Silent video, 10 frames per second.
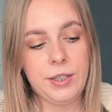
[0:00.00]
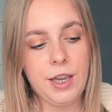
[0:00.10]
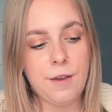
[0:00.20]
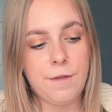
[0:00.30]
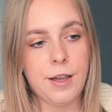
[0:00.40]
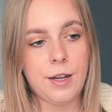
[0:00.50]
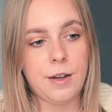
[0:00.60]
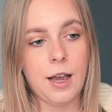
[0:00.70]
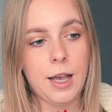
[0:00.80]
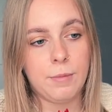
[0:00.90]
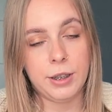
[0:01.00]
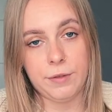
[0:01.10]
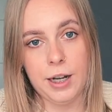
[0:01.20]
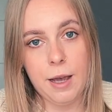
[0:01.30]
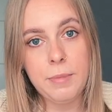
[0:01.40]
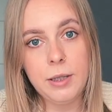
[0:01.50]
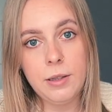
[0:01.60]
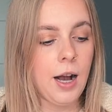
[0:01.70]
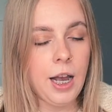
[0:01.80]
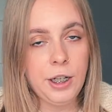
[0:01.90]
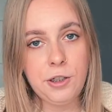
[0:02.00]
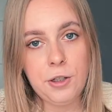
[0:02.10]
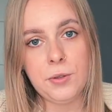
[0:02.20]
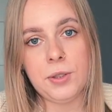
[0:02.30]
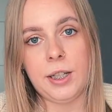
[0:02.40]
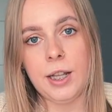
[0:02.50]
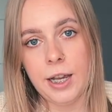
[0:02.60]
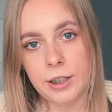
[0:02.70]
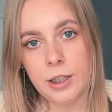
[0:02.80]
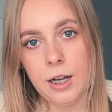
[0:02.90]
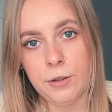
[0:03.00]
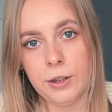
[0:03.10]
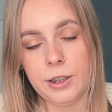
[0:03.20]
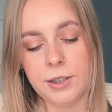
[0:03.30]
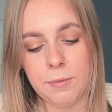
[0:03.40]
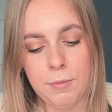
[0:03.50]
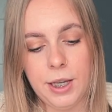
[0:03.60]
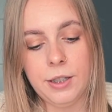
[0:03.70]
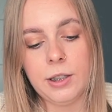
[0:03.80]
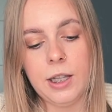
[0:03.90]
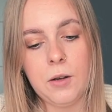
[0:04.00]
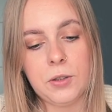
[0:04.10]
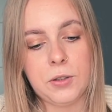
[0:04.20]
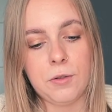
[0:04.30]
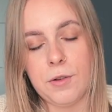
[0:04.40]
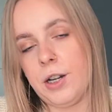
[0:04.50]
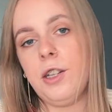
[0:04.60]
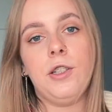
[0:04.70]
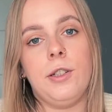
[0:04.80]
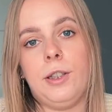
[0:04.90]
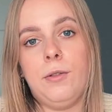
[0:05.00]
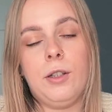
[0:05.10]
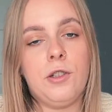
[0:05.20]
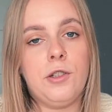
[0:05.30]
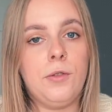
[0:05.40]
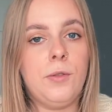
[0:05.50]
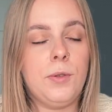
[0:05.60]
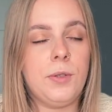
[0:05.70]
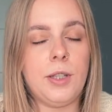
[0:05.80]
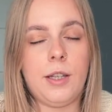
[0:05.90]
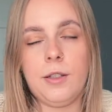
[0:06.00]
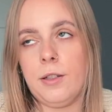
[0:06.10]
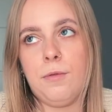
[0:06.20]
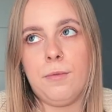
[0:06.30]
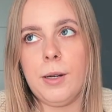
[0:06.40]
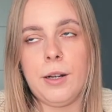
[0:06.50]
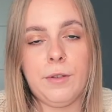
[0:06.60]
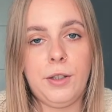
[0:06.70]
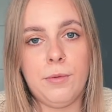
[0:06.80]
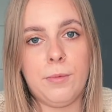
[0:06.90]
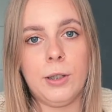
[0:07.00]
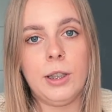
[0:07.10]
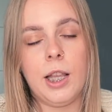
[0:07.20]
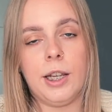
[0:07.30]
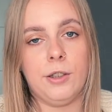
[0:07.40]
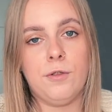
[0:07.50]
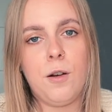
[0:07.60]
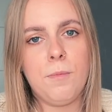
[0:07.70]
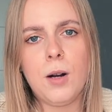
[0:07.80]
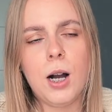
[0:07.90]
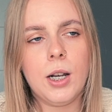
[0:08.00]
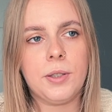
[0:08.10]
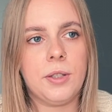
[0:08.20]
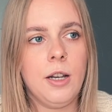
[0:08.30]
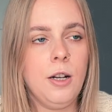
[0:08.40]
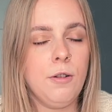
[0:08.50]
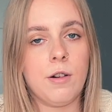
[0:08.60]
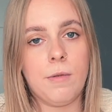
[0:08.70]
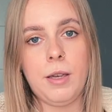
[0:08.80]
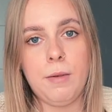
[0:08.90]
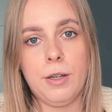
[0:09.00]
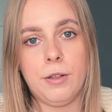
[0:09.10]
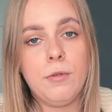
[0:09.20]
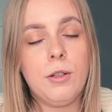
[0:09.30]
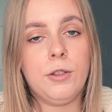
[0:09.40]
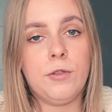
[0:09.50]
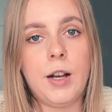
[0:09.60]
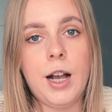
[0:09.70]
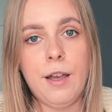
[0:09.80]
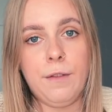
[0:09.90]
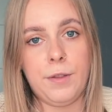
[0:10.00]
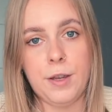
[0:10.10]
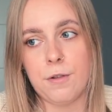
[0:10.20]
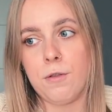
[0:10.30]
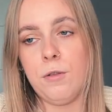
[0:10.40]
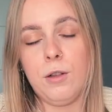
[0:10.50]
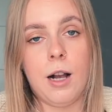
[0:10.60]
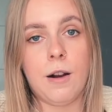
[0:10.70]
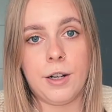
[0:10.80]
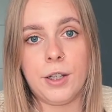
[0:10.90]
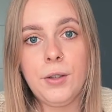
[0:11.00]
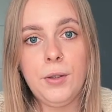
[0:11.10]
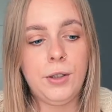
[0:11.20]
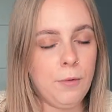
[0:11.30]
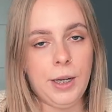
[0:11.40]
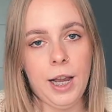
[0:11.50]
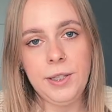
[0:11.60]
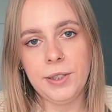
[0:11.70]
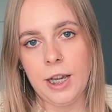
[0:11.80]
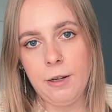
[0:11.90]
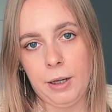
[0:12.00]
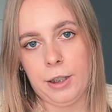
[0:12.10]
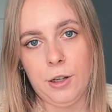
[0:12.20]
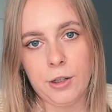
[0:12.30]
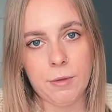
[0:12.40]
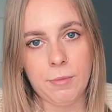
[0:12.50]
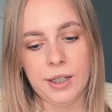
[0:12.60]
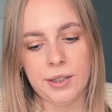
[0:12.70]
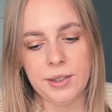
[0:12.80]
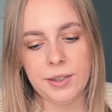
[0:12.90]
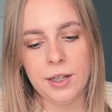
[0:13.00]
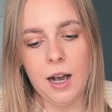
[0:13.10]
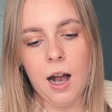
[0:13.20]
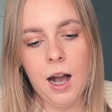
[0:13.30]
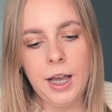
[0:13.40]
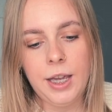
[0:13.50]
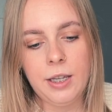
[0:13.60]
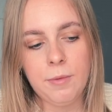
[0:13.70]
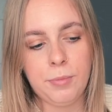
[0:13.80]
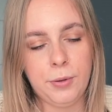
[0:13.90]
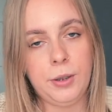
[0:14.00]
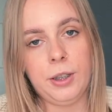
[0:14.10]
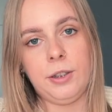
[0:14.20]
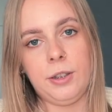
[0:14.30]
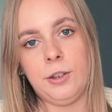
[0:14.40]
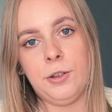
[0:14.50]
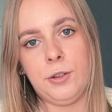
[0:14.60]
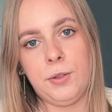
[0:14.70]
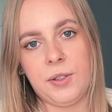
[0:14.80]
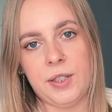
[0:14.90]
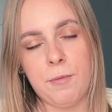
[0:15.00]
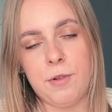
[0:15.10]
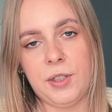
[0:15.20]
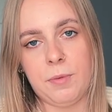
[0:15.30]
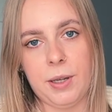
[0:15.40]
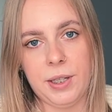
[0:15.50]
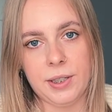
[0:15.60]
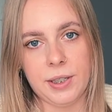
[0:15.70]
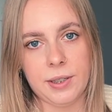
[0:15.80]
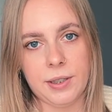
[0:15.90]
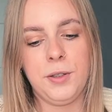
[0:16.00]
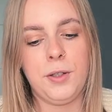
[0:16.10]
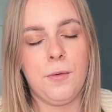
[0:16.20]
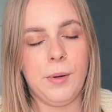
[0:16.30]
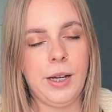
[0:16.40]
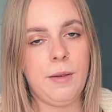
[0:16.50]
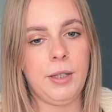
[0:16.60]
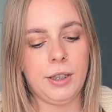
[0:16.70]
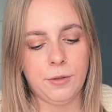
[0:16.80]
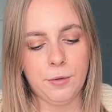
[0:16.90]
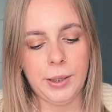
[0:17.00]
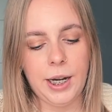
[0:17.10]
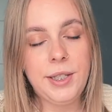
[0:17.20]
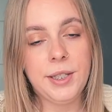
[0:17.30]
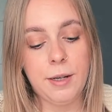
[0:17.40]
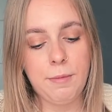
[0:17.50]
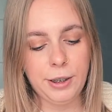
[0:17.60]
safe, and I believe in Apple. I chose the iCloud as the main cloud storage. You can choose whatever you want, like a Dropbox or maybe a Google Drive. They all are good. When I scan my documents, I put it into separate spaces. So what I mean, when I scan my